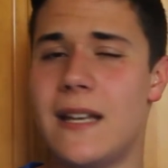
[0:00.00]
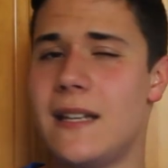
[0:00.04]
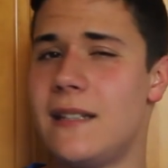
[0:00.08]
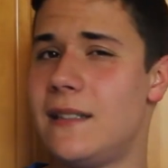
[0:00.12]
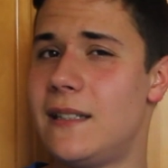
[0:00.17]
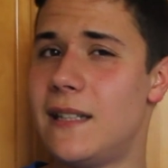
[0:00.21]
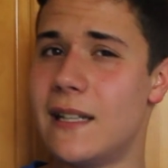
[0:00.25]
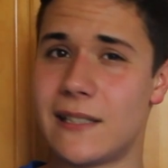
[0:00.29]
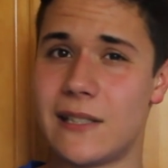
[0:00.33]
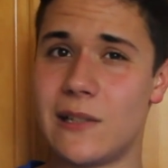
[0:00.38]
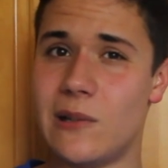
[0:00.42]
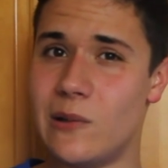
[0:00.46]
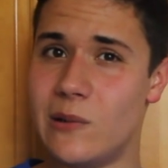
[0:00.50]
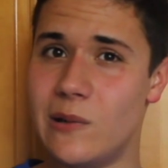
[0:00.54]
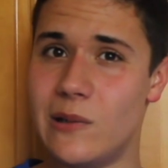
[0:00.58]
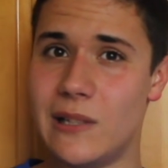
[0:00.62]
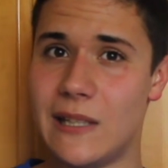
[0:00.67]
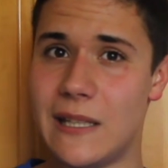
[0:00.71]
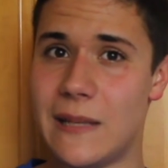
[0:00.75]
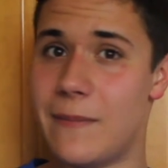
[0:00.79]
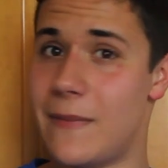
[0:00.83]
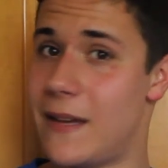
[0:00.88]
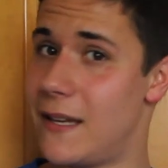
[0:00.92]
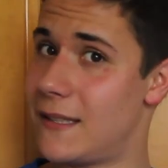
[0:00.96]
Doesn't
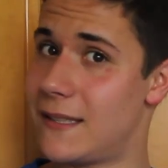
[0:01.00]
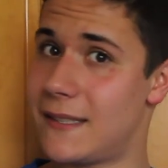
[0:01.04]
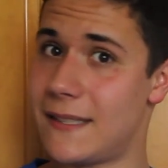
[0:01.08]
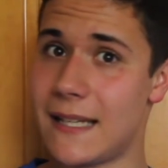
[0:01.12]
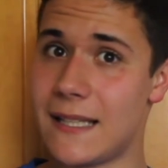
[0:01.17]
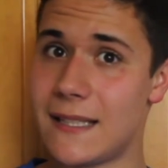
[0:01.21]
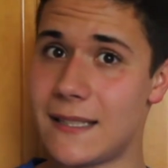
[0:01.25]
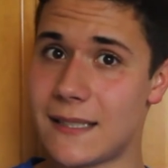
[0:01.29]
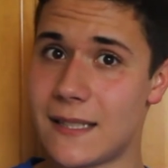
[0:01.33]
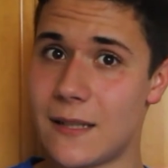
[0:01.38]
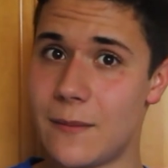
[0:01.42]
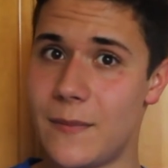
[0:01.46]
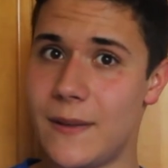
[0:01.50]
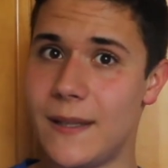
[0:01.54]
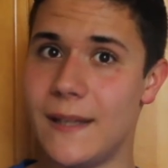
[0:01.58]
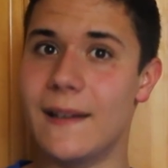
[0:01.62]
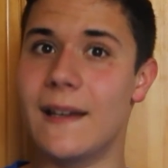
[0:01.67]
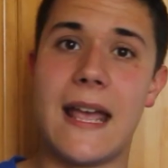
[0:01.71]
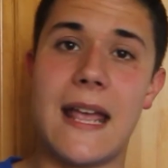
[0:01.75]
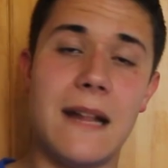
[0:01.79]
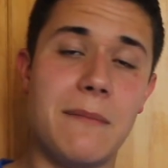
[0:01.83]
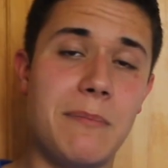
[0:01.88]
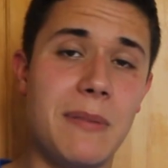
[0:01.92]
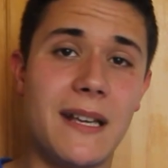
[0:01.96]
really make sense to me.
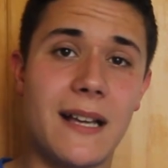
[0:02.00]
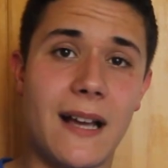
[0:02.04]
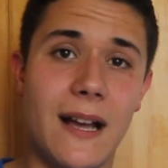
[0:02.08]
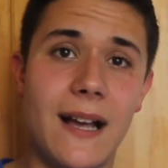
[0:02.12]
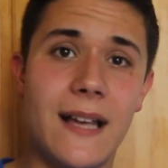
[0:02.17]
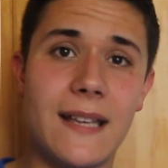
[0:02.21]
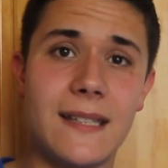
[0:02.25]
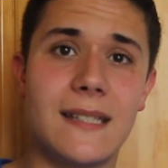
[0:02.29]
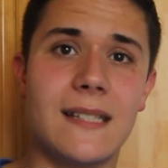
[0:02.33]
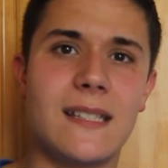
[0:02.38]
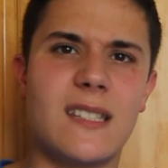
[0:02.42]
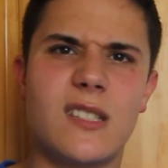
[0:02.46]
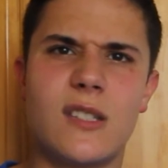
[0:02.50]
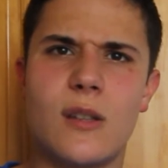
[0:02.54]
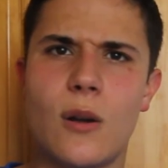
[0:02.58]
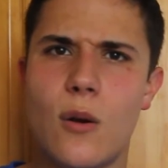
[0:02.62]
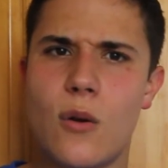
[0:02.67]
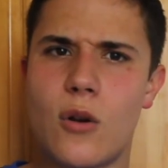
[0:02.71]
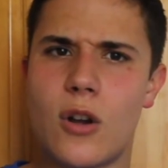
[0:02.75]
And because it's so